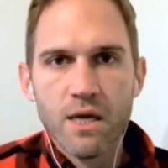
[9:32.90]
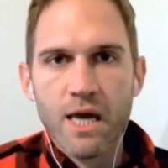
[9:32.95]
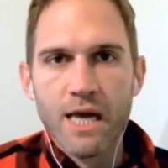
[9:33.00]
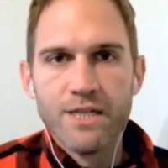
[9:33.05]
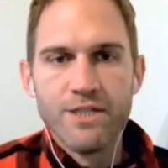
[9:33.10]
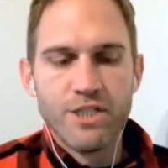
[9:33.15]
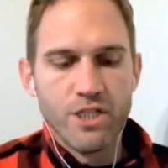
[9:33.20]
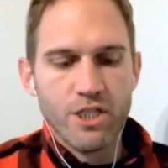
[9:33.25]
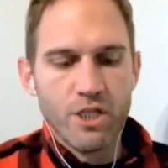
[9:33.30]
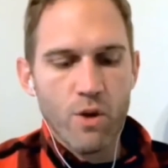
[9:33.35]

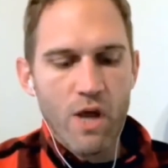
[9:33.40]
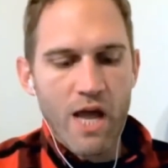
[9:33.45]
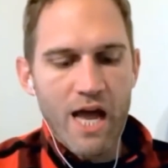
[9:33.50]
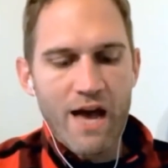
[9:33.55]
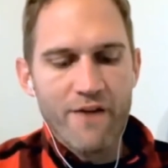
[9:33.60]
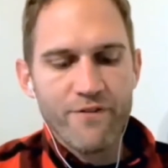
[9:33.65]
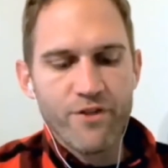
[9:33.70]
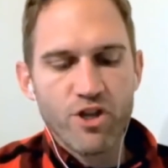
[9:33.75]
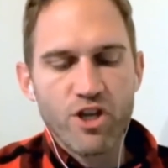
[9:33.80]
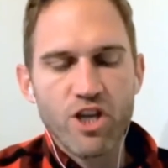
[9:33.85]
And do you
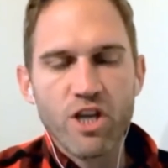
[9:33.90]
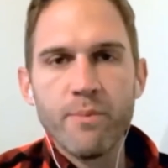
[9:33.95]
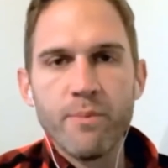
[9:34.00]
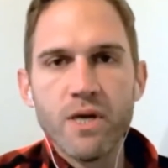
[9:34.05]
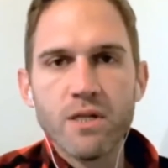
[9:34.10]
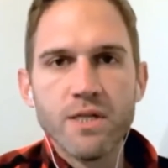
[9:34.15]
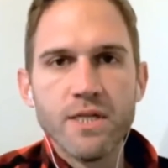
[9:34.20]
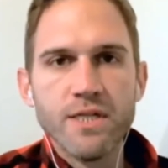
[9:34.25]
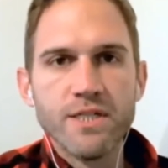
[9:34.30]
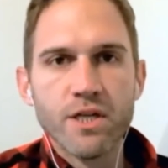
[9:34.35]
have the
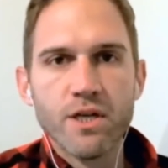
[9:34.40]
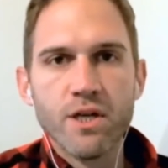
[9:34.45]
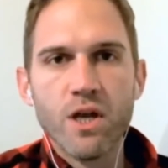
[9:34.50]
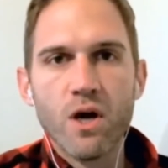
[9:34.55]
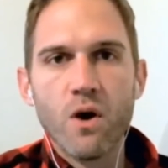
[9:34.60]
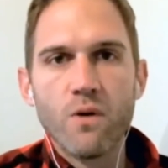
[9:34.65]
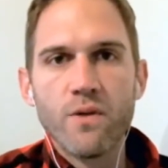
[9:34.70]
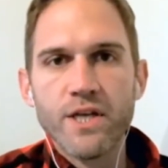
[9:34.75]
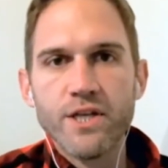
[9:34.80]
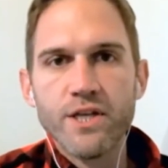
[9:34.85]
humility to
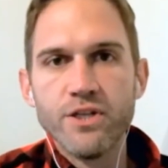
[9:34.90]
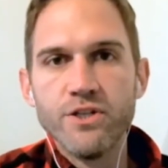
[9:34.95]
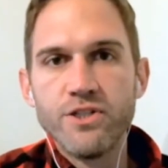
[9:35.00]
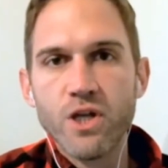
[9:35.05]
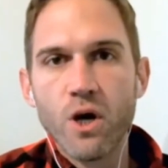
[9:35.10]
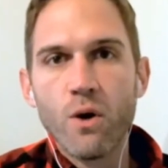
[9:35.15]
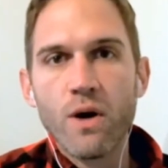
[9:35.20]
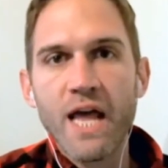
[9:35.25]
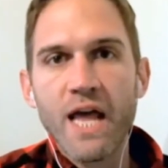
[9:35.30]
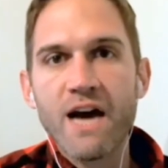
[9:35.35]
know that you
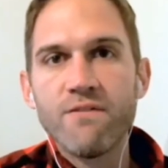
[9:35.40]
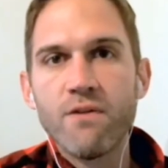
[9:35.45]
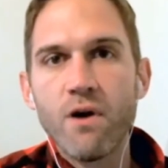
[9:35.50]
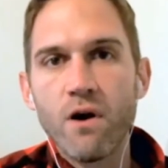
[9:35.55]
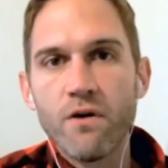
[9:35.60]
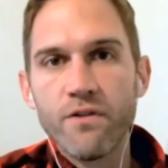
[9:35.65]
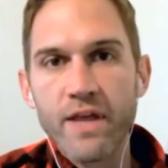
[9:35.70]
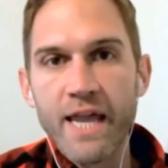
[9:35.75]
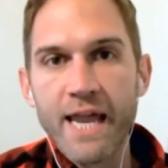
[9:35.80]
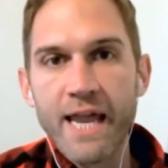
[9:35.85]
don't have
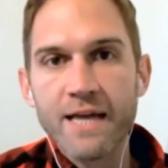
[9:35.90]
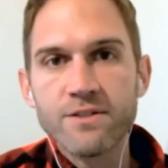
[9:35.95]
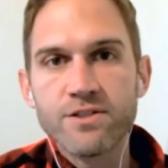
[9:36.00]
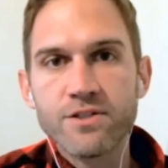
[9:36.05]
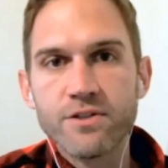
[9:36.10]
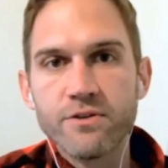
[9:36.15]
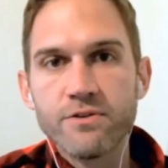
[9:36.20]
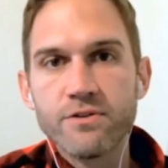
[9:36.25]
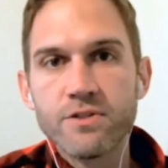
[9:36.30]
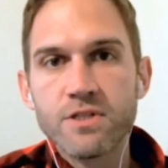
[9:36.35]
all the
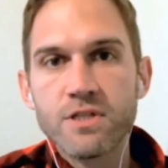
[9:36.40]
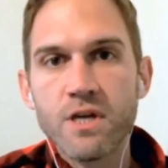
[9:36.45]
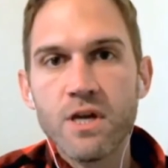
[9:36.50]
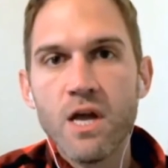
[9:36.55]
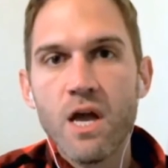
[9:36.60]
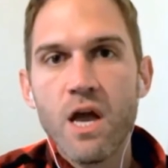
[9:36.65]
answers?